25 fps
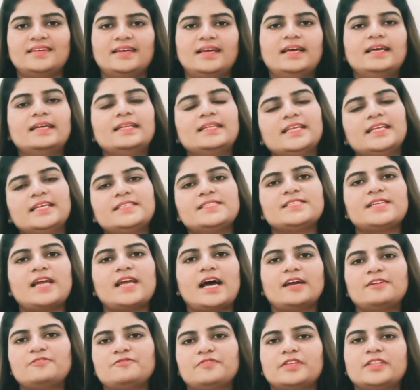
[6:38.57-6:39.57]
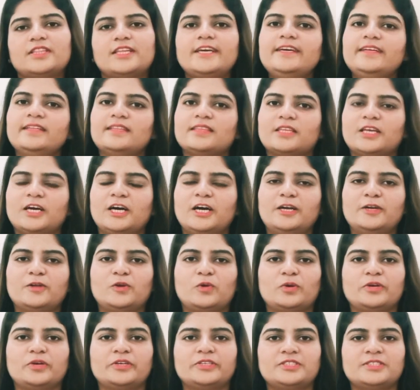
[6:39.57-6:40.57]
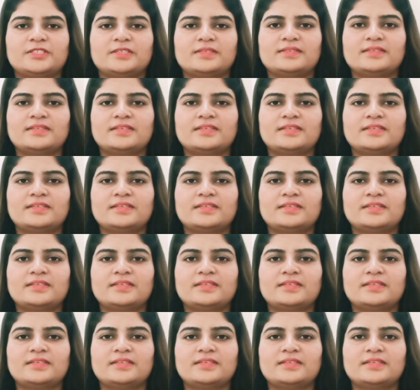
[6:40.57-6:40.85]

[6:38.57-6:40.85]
Let's start with the third question.